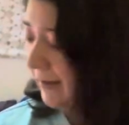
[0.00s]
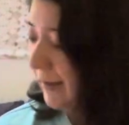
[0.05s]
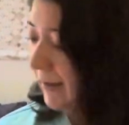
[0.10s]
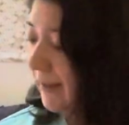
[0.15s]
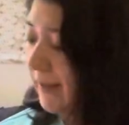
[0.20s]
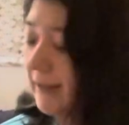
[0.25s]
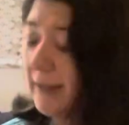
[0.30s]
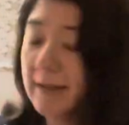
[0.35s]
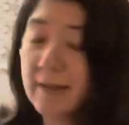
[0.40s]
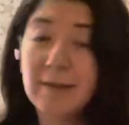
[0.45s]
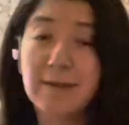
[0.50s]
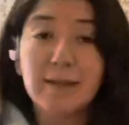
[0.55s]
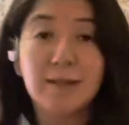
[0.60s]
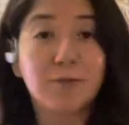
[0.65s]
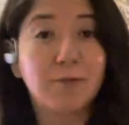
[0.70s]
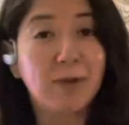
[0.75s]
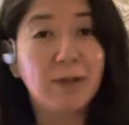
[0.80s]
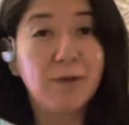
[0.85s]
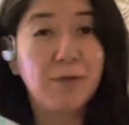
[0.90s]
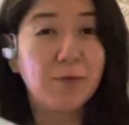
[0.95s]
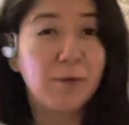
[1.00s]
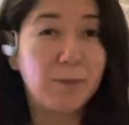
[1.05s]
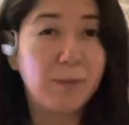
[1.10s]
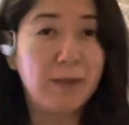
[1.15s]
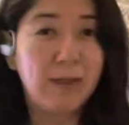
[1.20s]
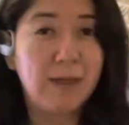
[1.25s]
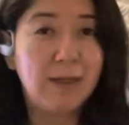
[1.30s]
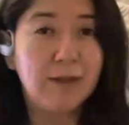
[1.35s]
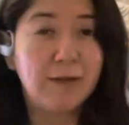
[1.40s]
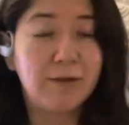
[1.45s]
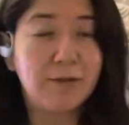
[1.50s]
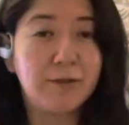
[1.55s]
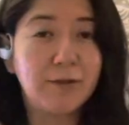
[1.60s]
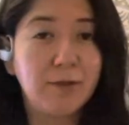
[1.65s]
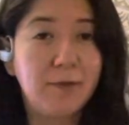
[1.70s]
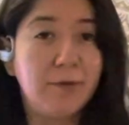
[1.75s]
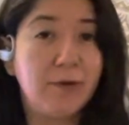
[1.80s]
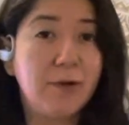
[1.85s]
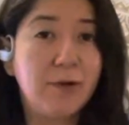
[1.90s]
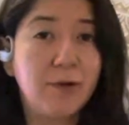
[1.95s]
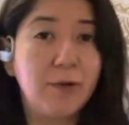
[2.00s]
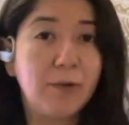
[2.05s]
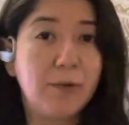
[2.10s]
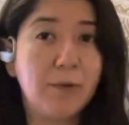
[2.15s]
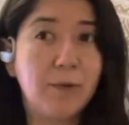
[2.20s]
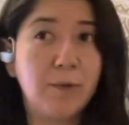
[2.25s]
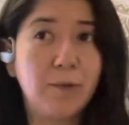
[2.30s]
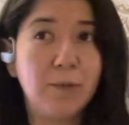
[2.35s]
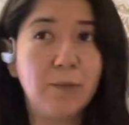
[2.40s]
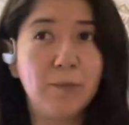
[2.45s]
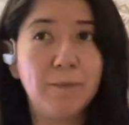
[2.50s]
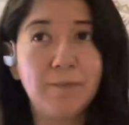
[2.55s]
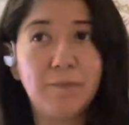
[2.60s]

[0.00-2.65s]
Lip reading: And this is great for beginners if you don't know